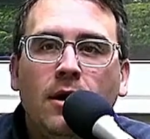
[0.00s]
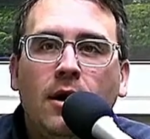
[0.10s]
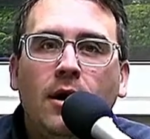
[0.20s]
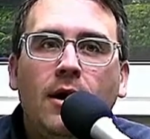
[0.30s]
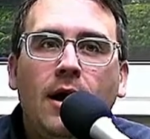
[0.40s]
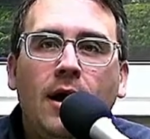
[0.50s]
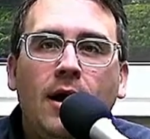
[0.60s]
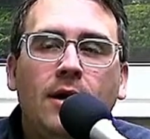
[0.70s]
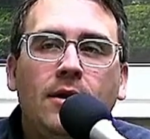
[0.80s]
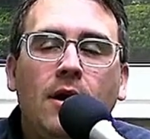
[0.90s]
uh,
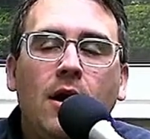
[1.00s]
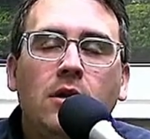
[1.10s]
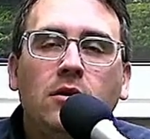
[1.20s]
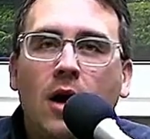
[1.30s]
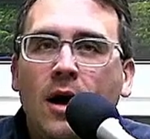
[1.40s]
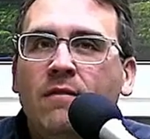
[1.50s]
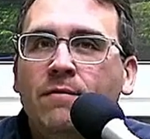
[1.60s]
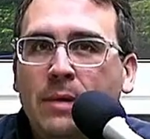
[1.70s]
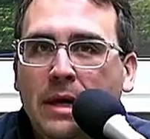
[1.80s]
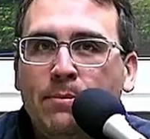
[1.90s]
and a lot
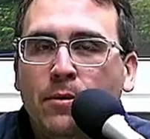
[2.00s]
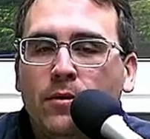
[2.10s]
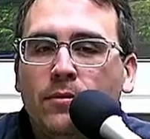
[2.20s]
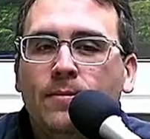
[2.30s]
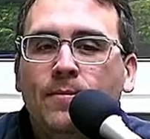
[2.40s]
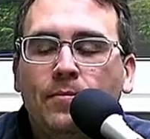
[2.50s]
of people,